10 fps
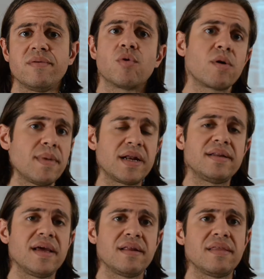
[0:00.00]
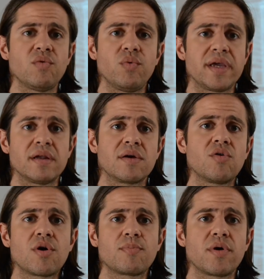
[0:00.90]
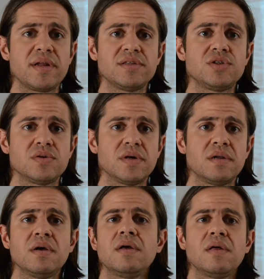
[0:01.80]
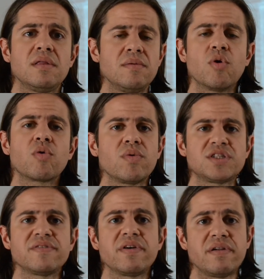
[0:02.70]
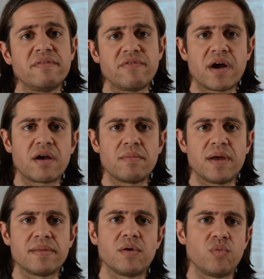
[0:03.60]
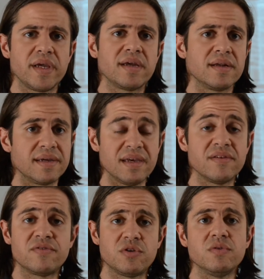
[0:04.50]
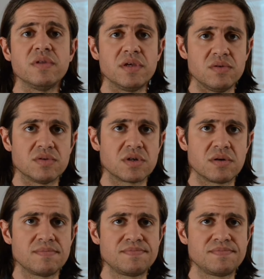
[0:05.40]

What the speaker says: the more metadata that we can incorporate into it, the more rich of an environment that we can give to the user.